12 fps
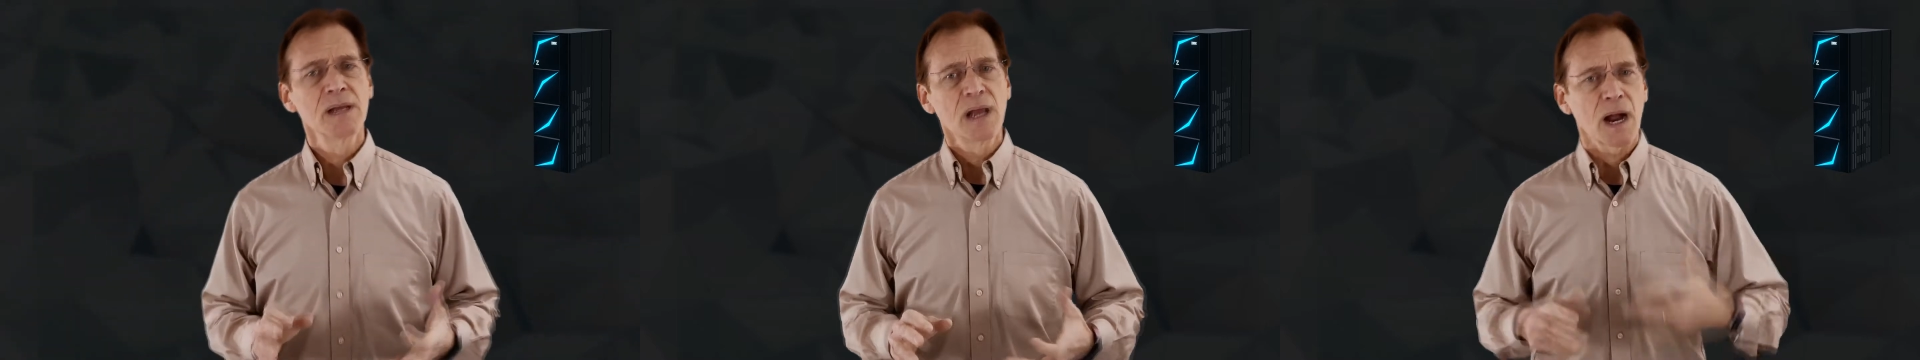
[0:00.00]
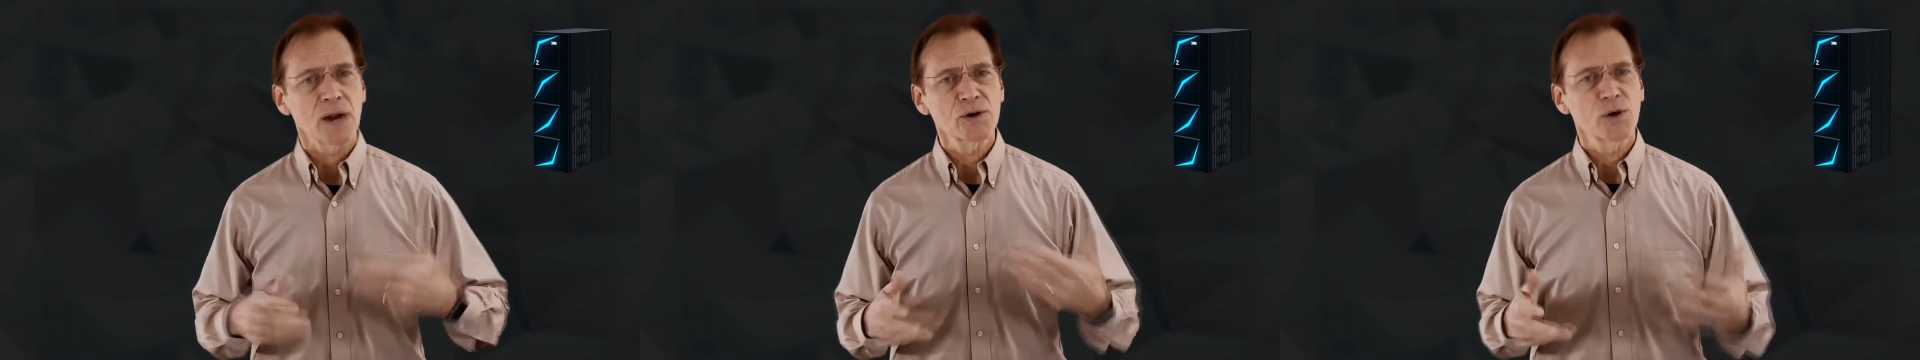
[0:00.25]

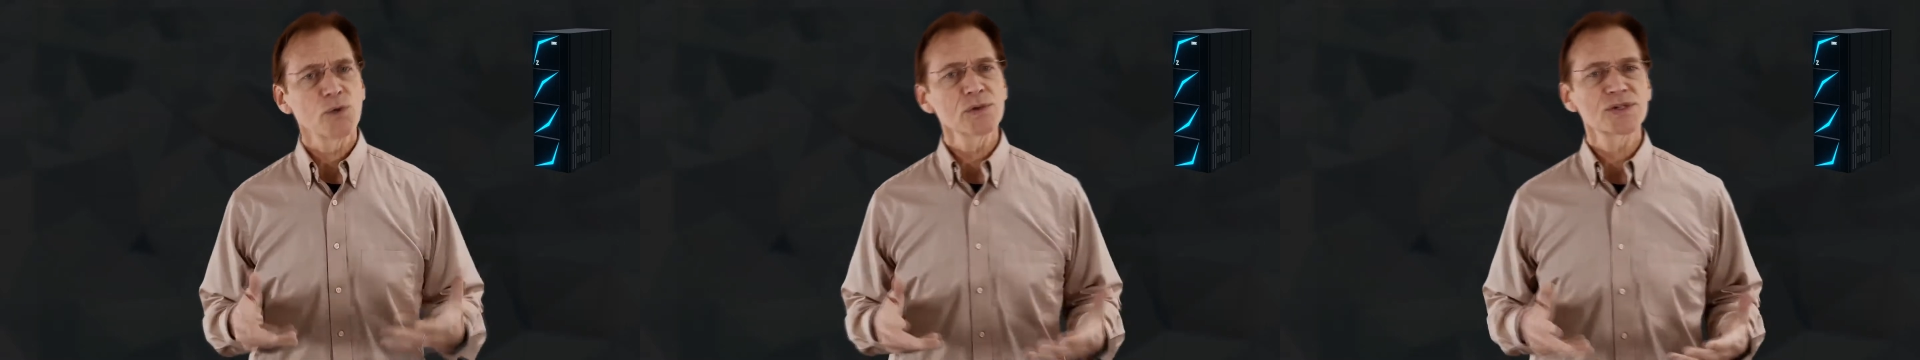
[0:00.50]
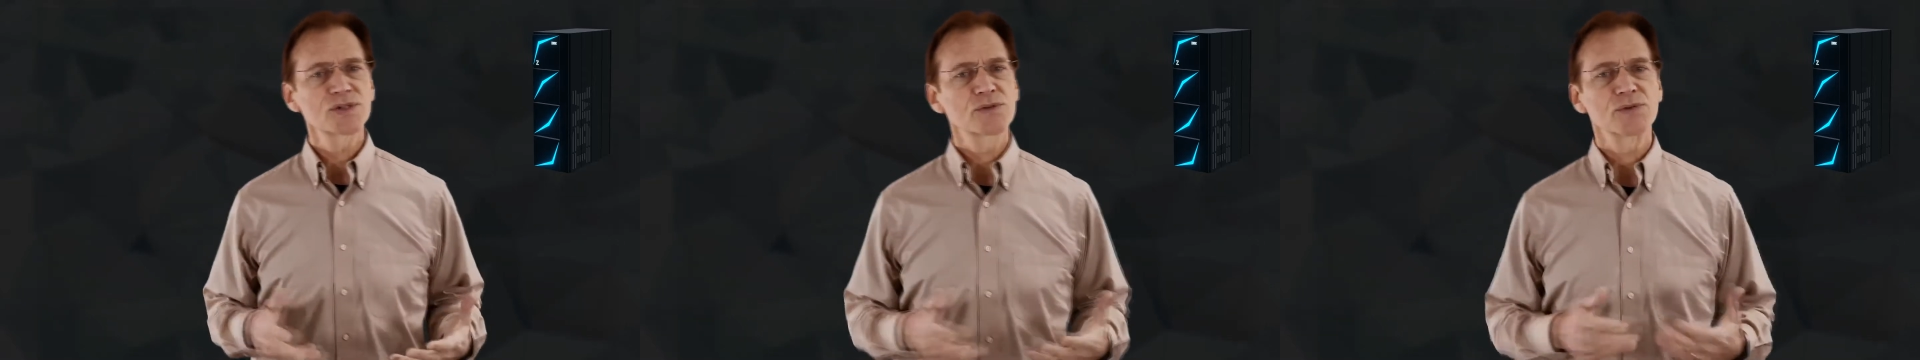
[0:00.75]
Our goal
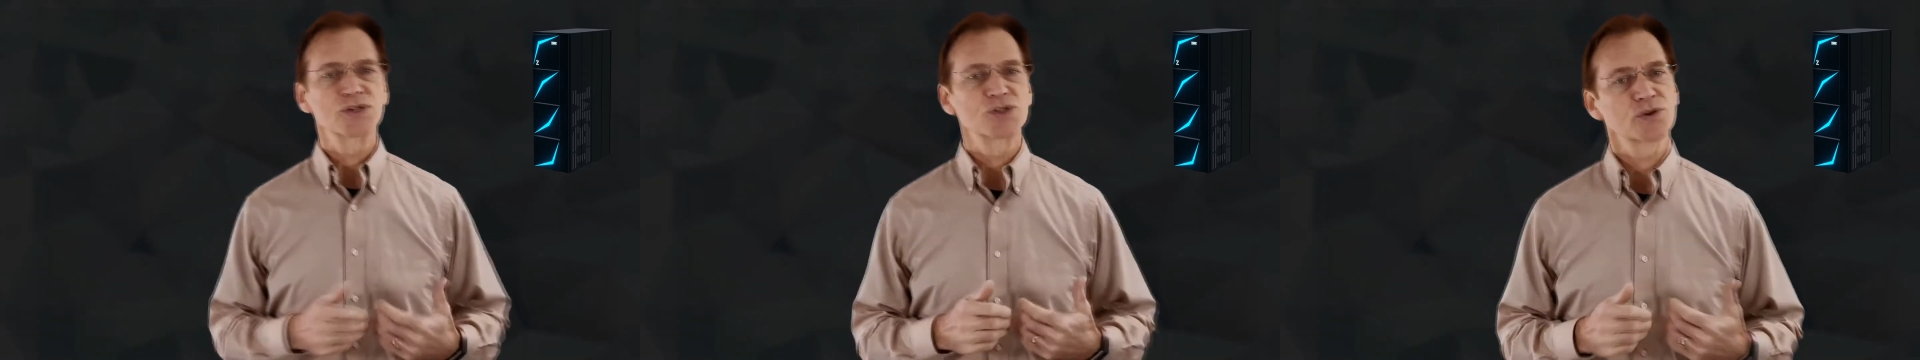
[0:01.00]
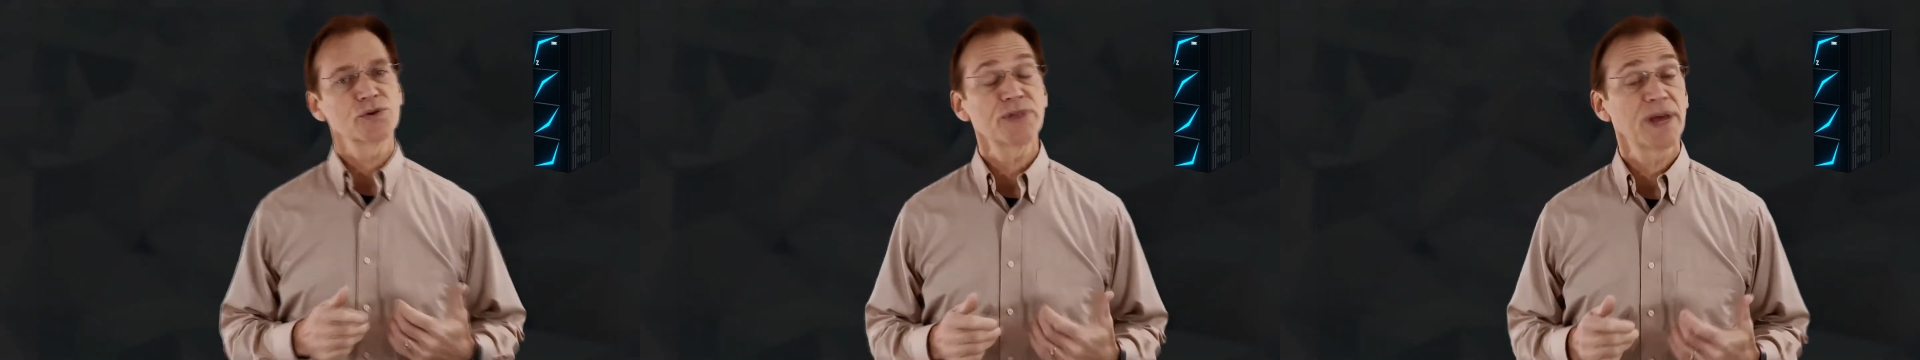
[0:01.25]
is to
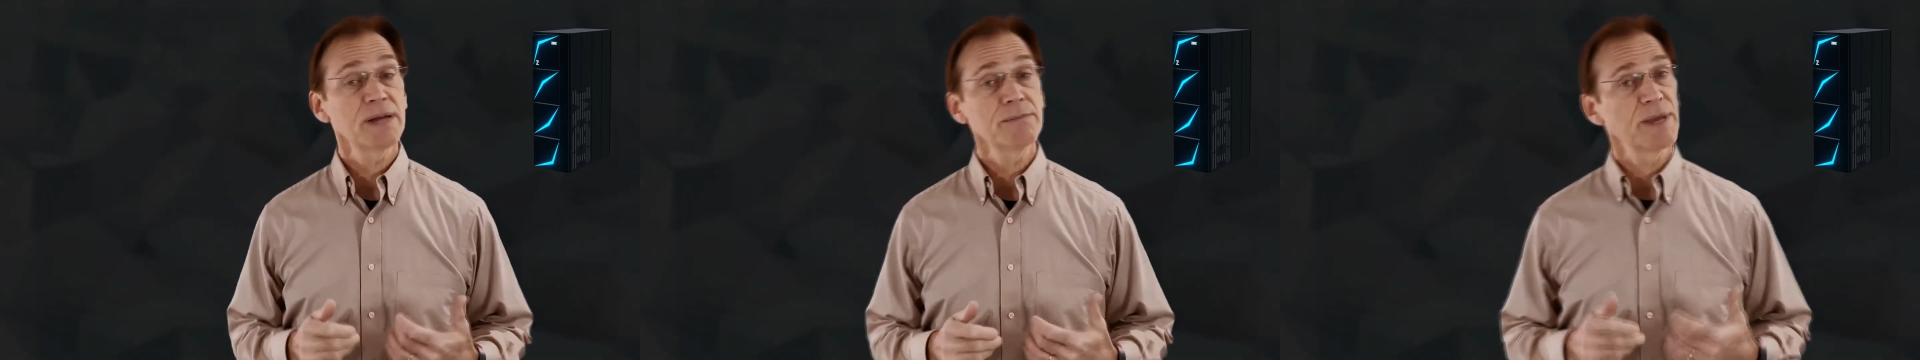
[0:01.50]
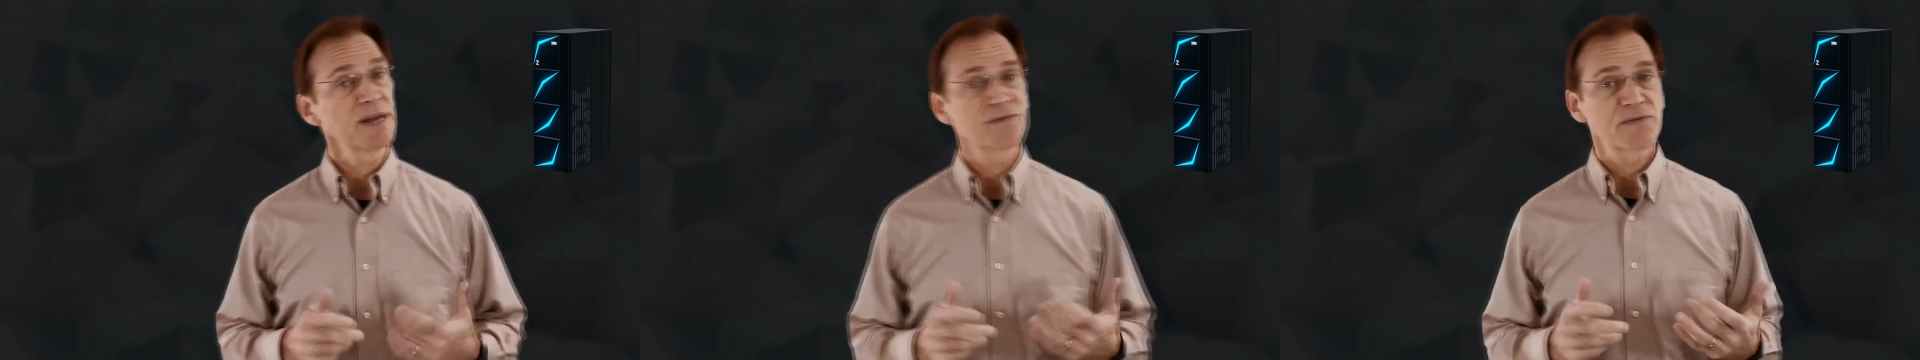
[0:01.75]
ensure that
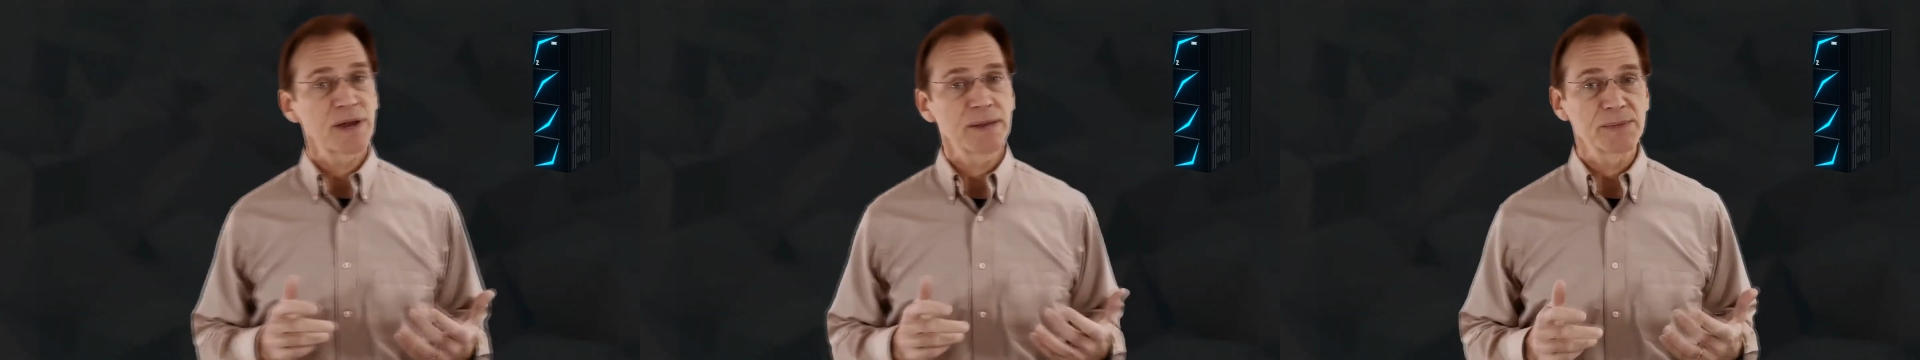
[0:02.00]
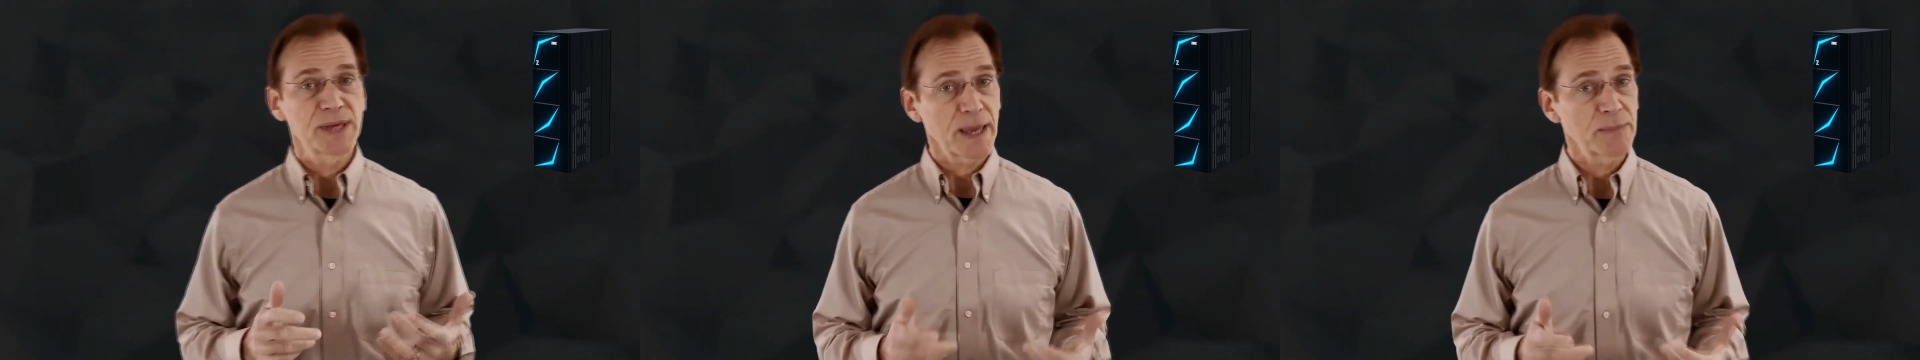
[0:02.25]

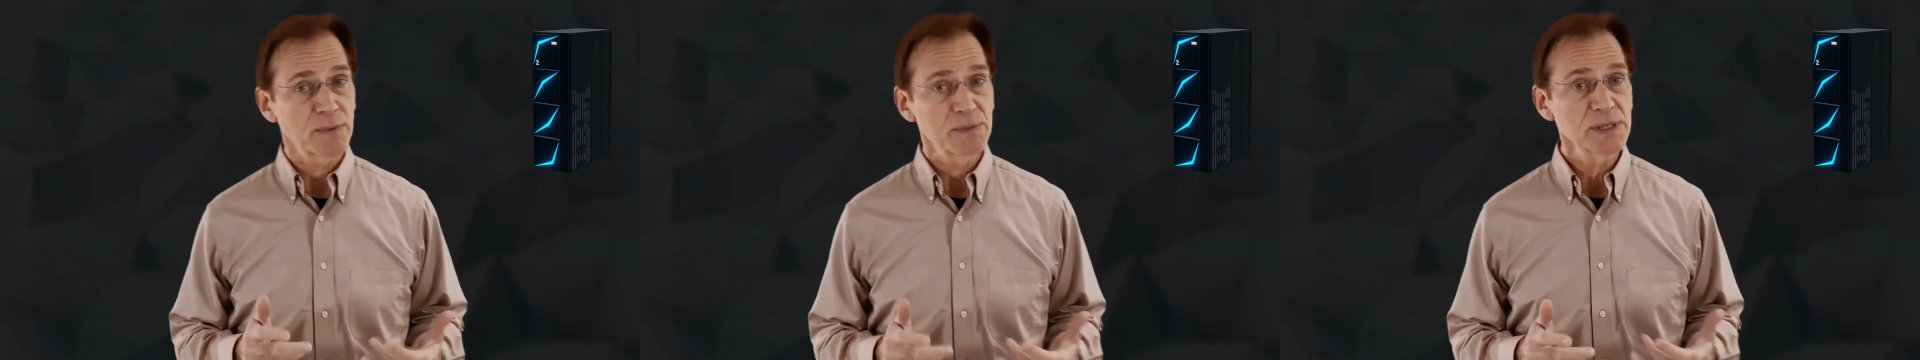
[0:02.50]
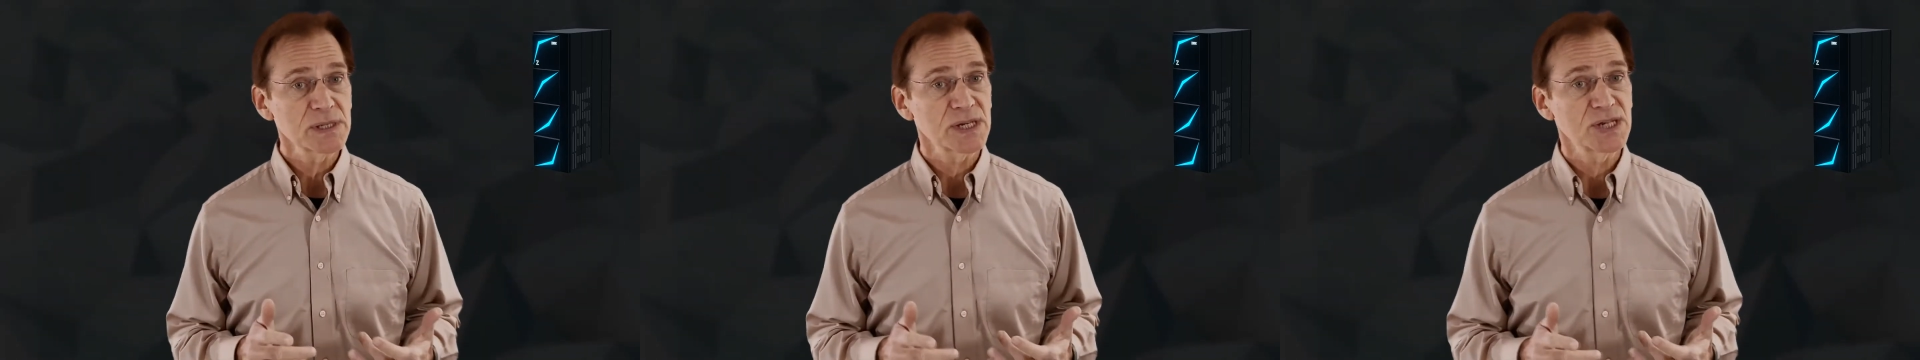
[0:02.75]
mainframe
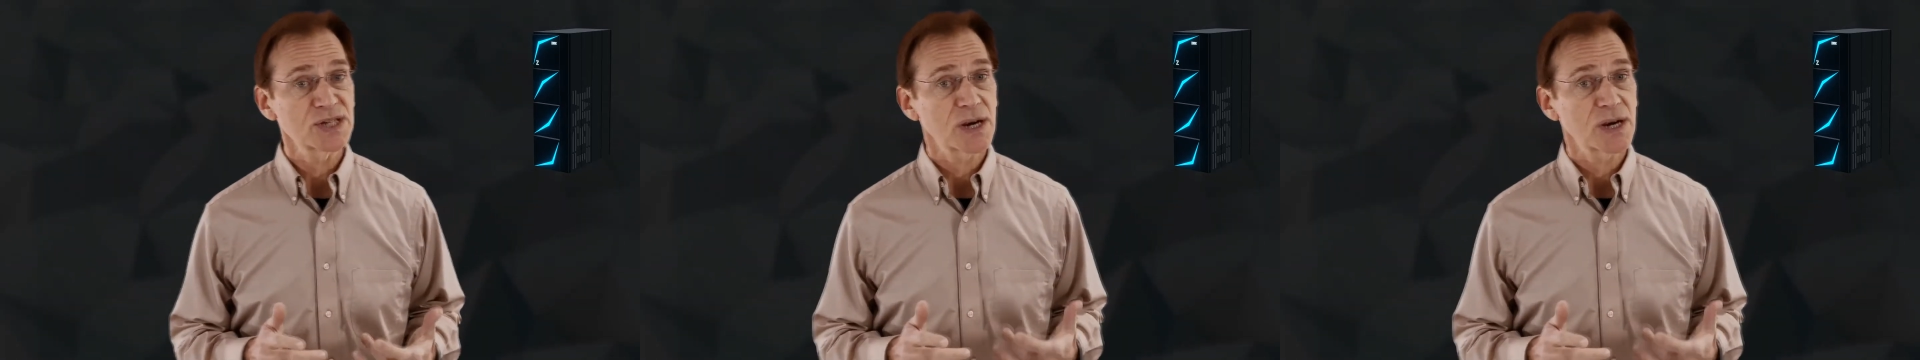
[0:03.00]
capabilities